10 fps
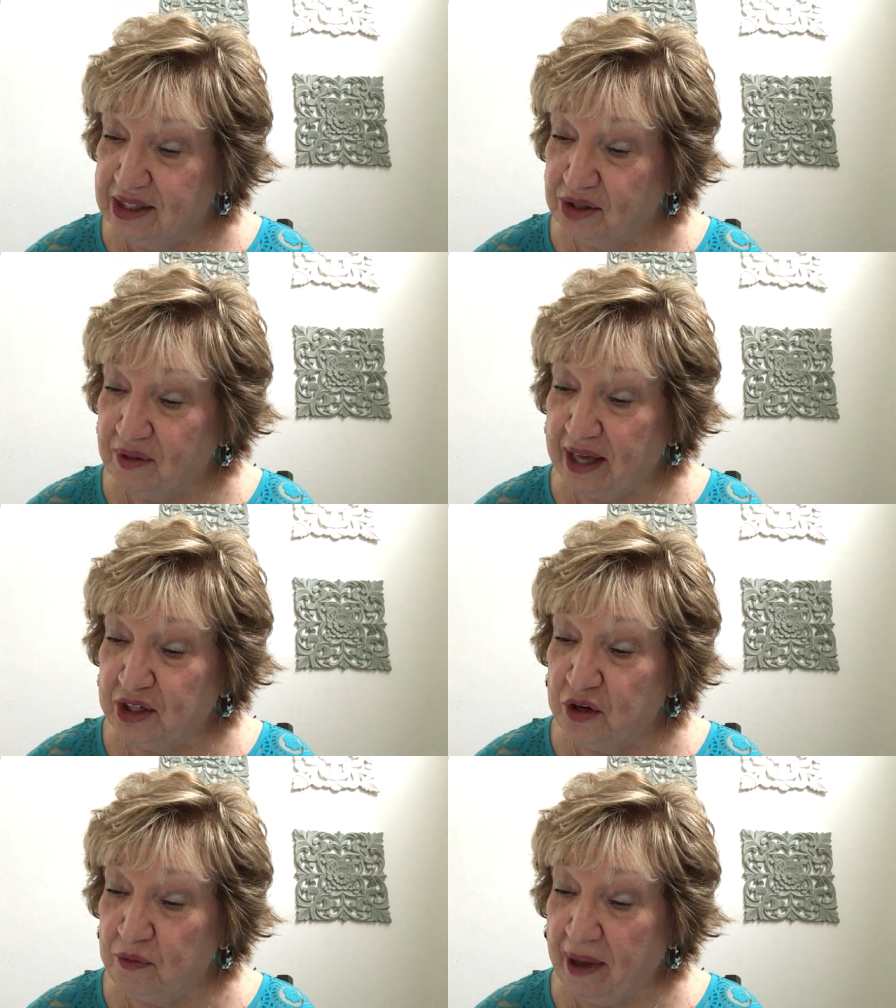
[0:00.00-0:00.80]
so that
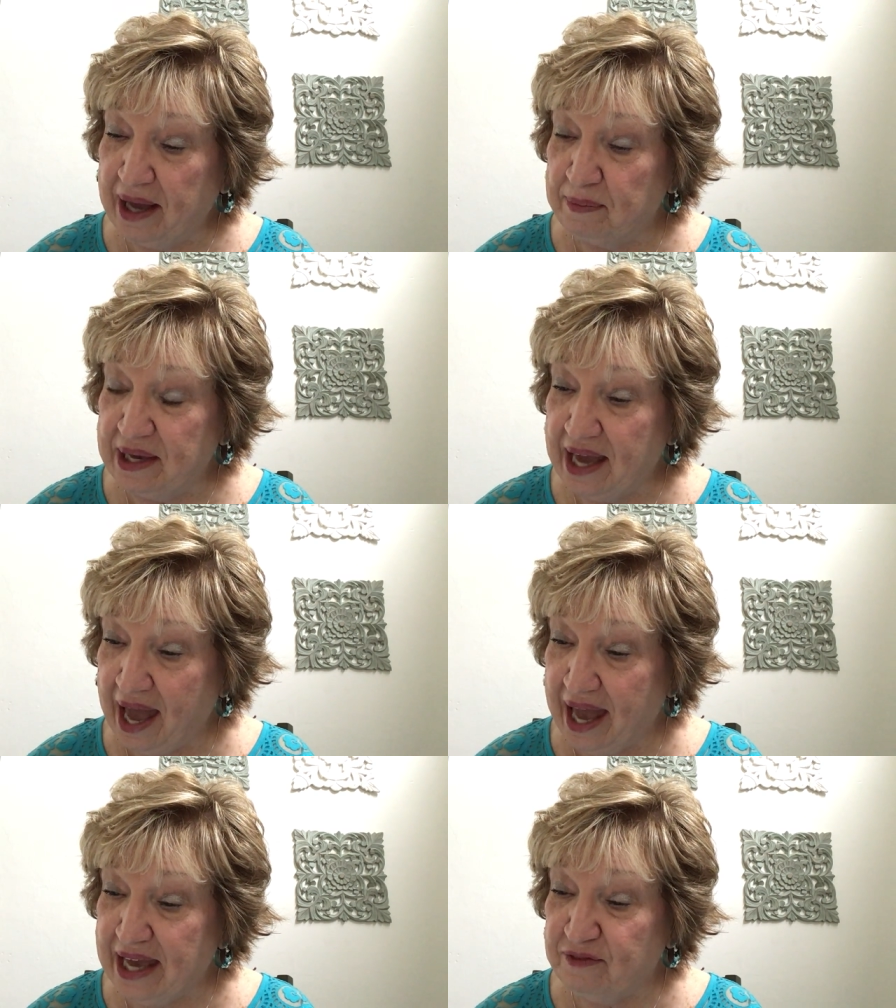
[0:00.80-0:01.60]
you may
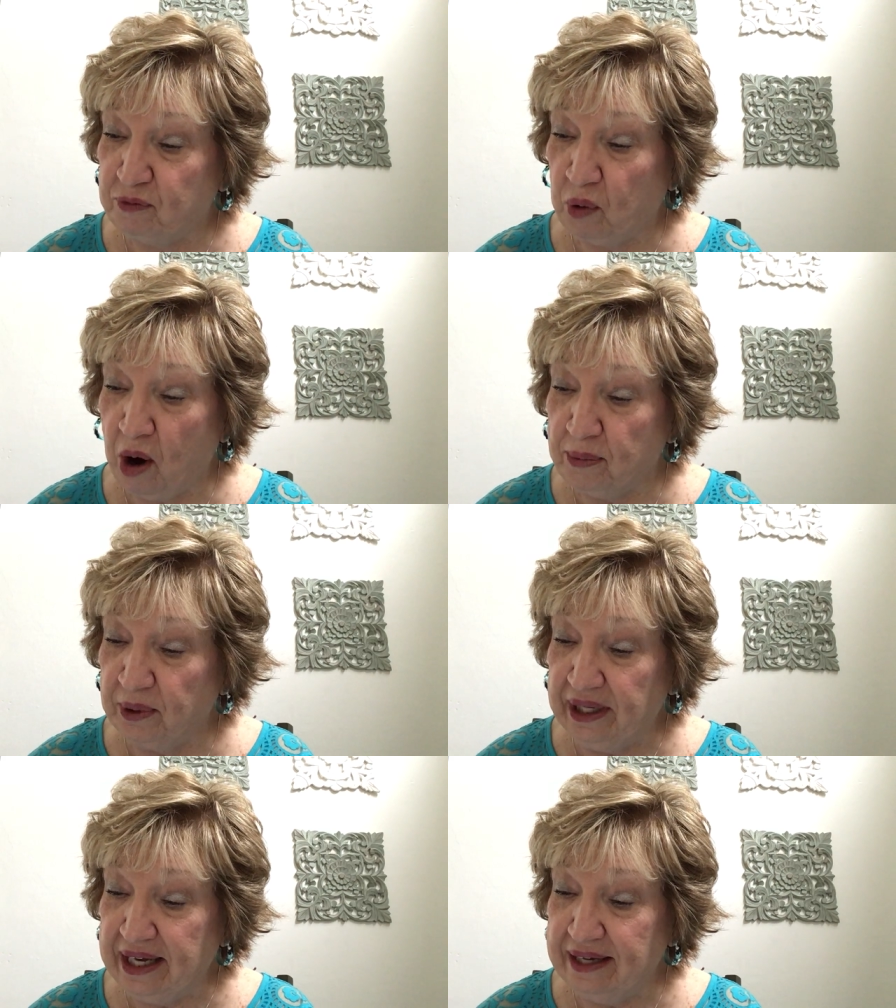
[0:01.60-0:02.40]
behave
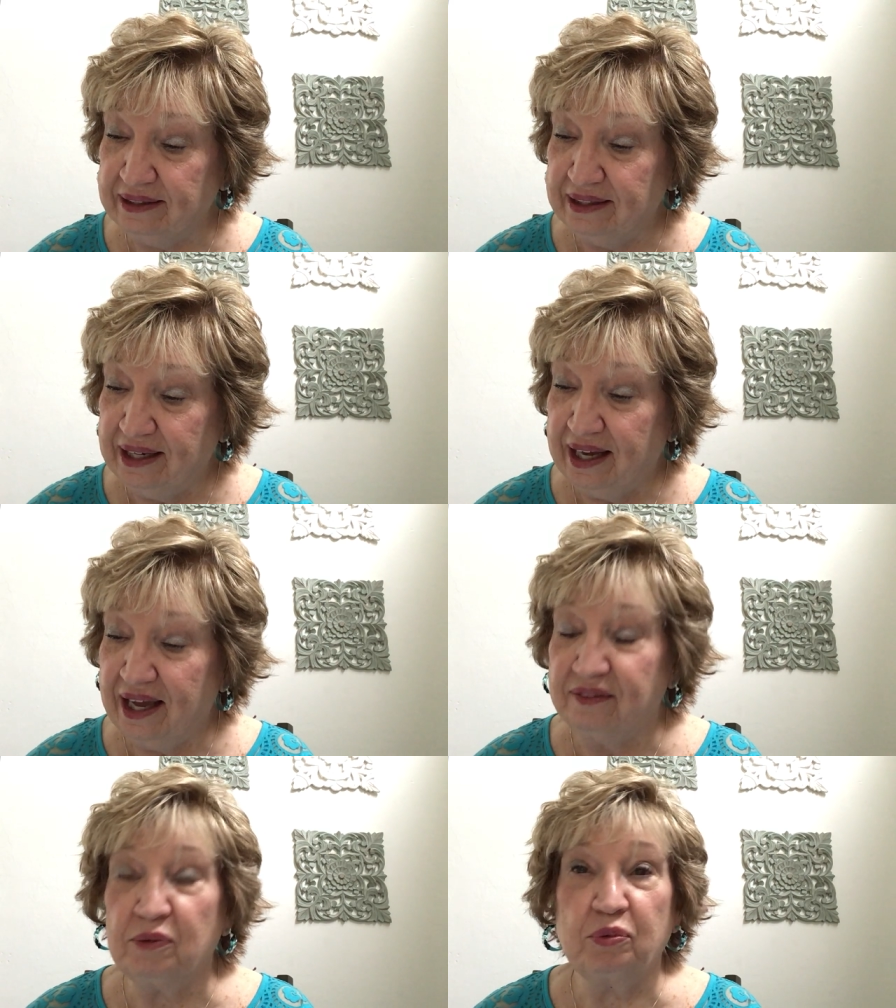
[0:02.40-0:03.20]
properly
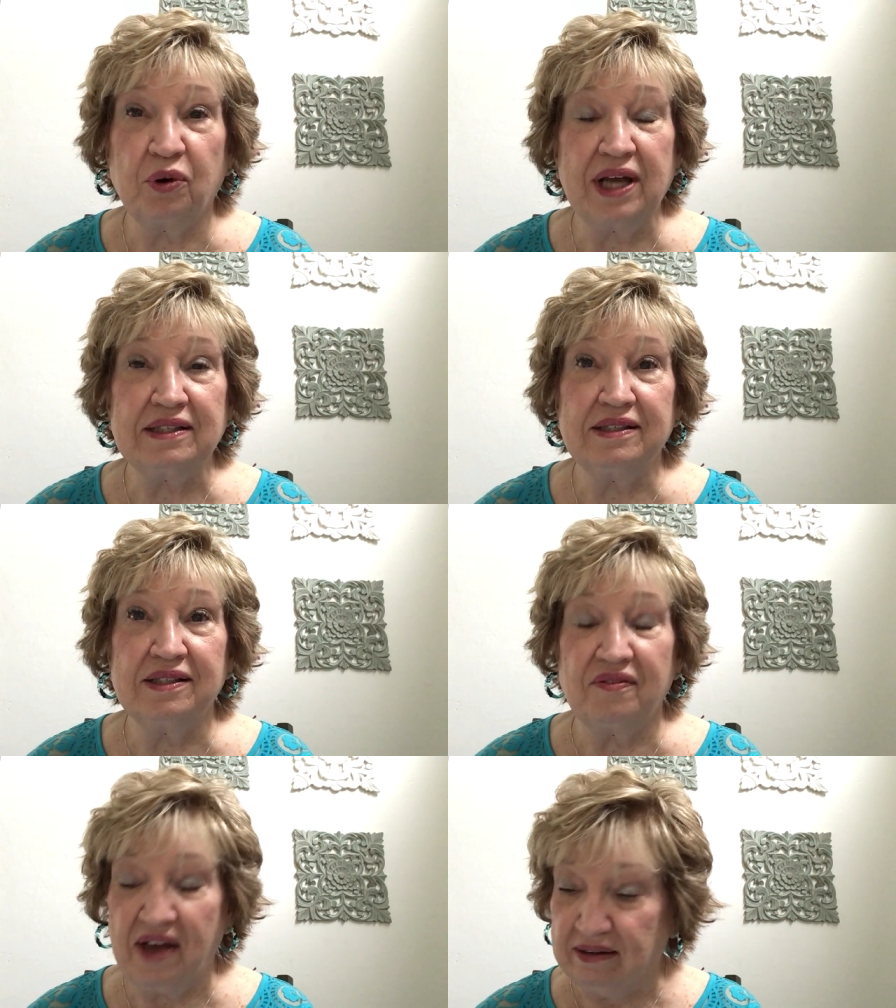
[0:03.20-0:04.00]
in the
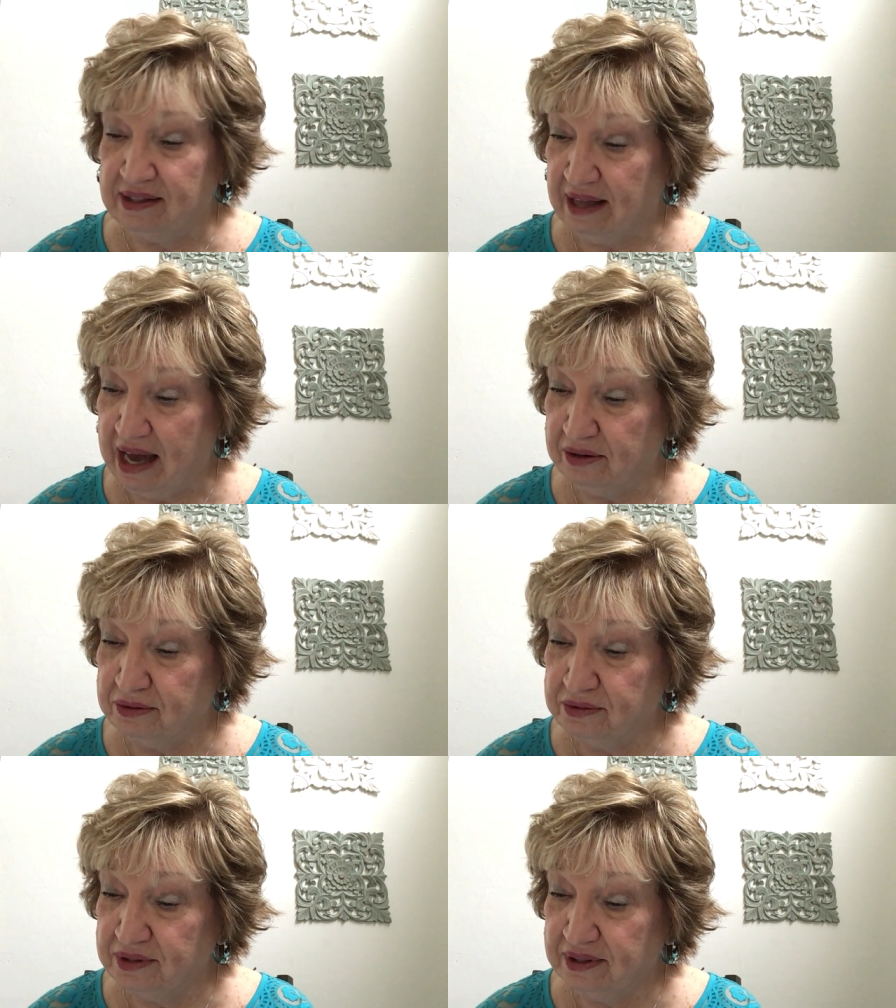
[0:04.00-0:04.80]
presence of
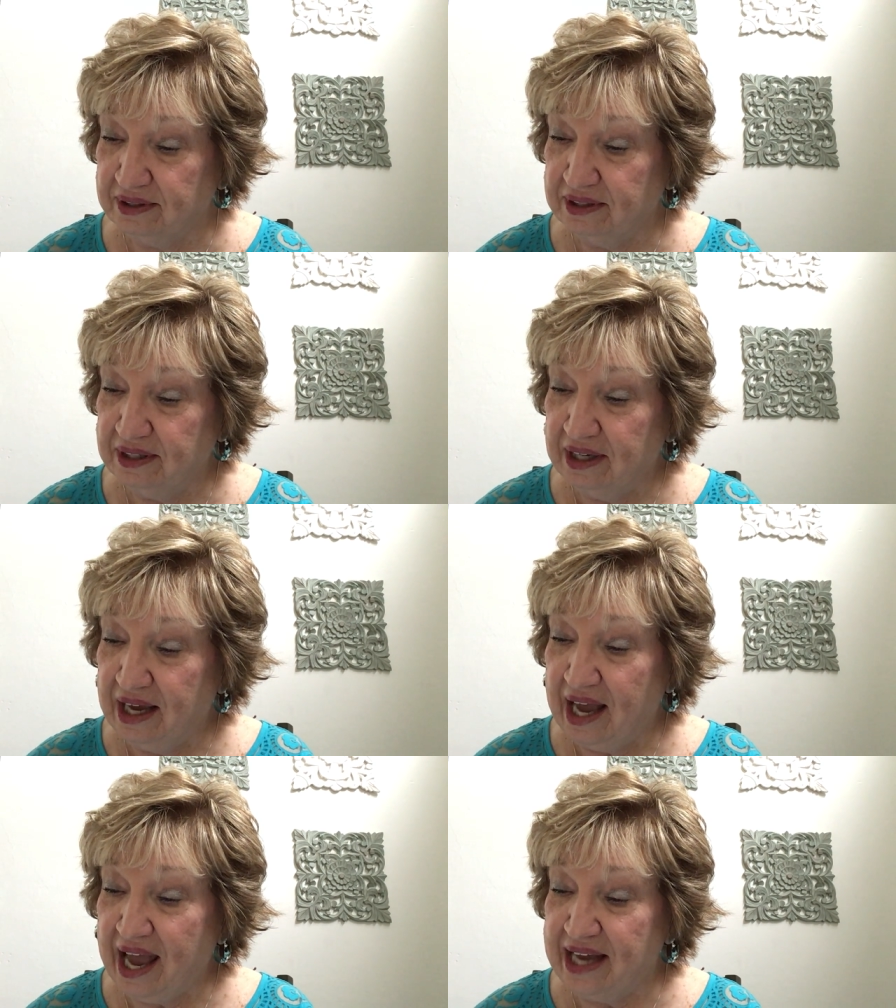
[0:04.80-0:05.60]
outsiders
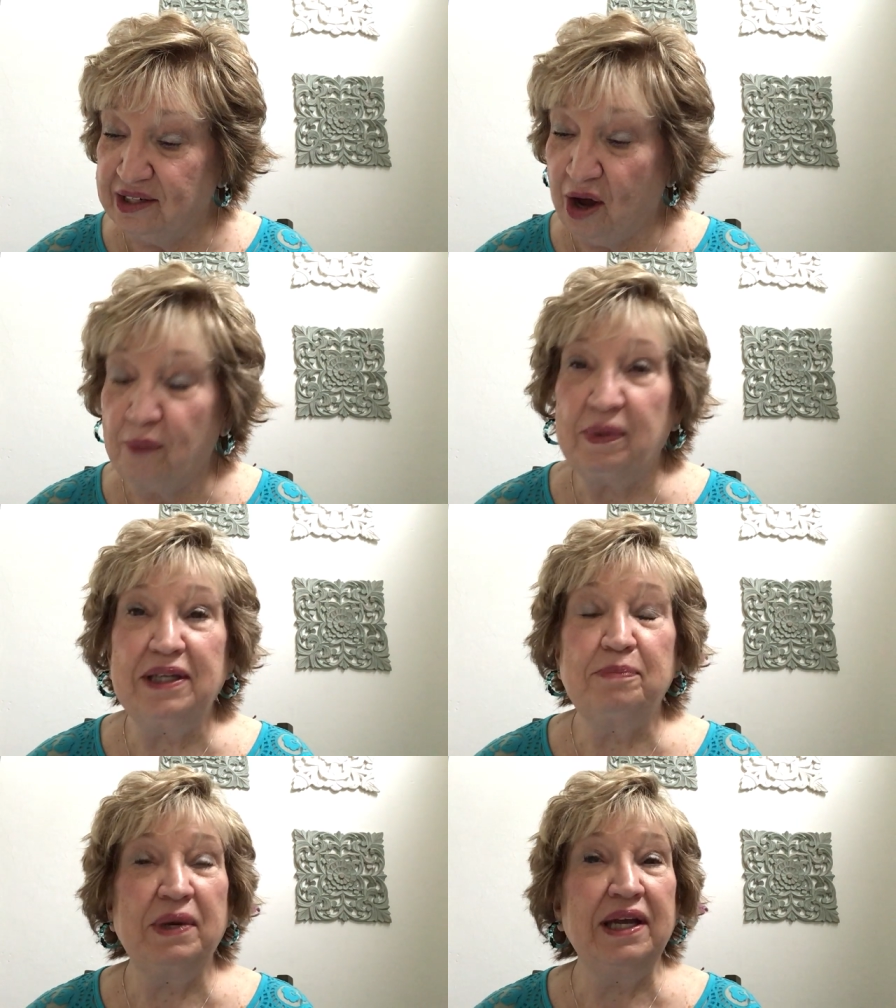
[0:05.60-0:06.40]
and not be
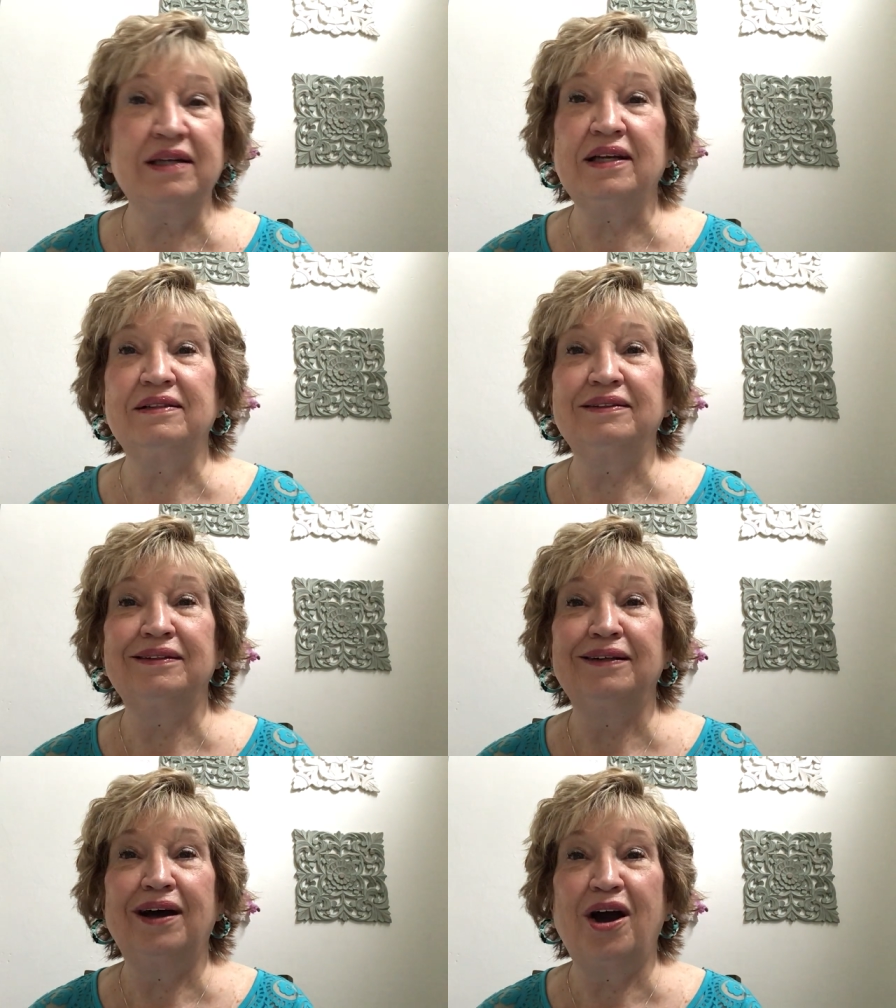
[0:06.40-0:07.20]
dependent
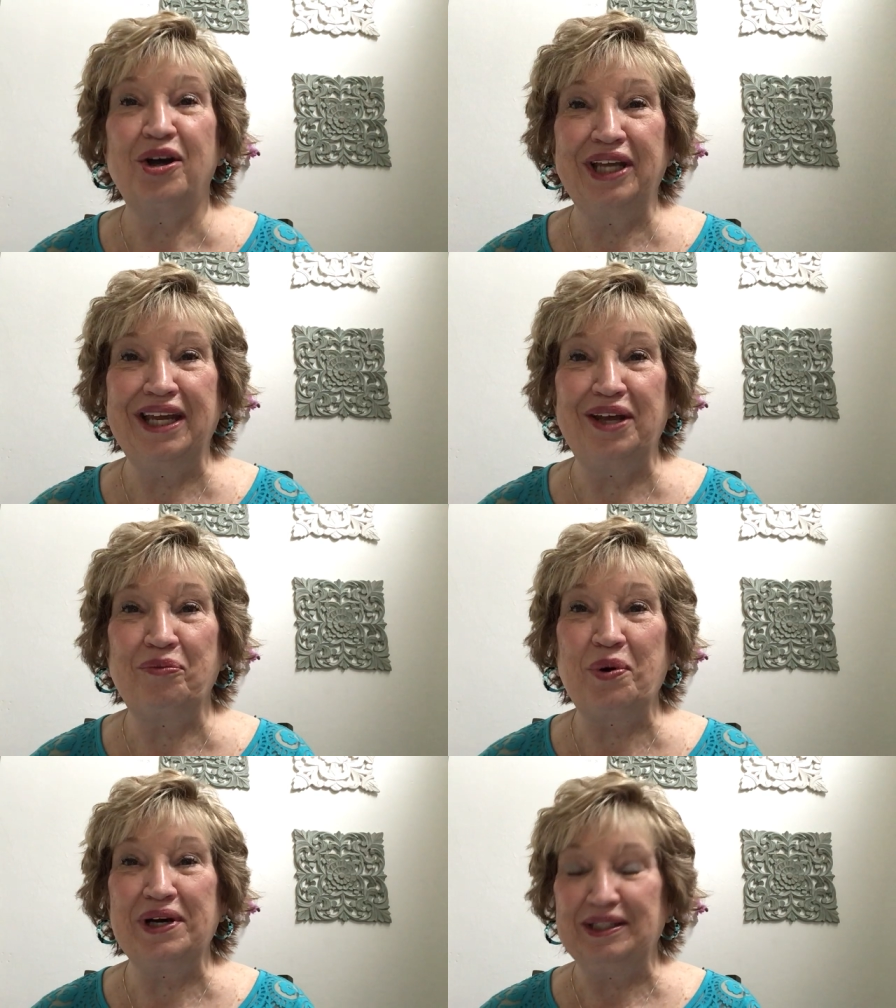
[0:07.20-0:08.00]
on
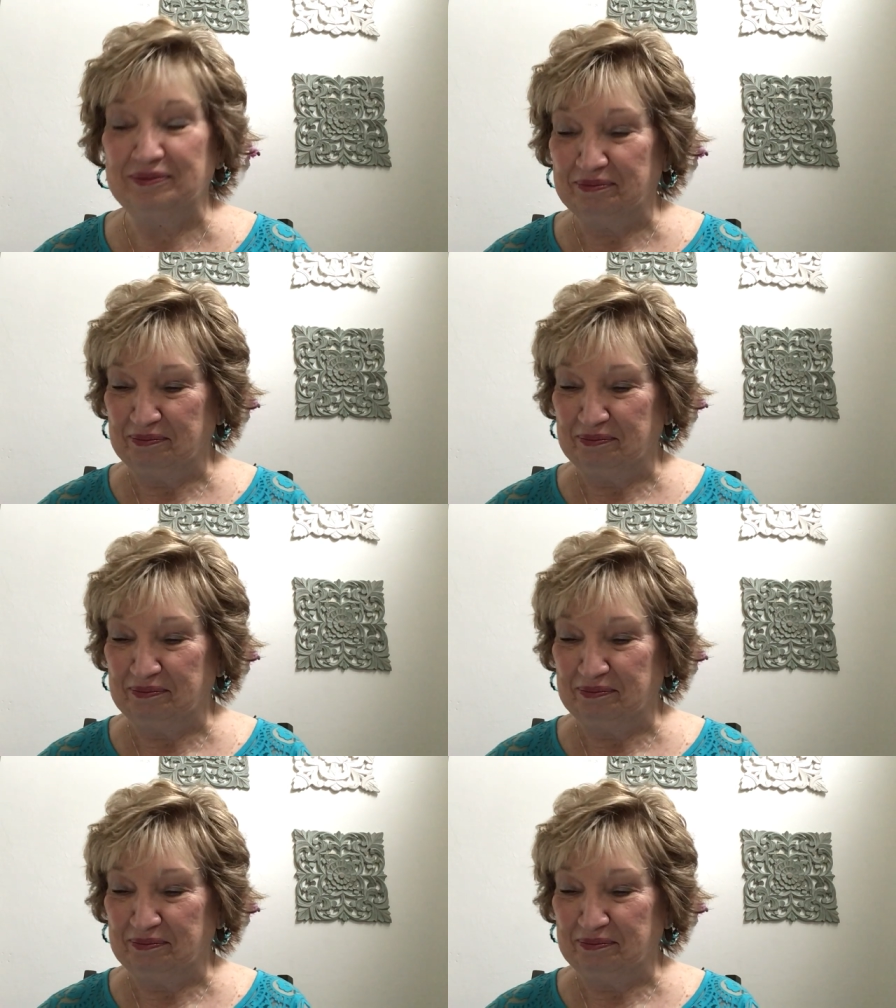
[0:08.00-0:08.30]
anyone.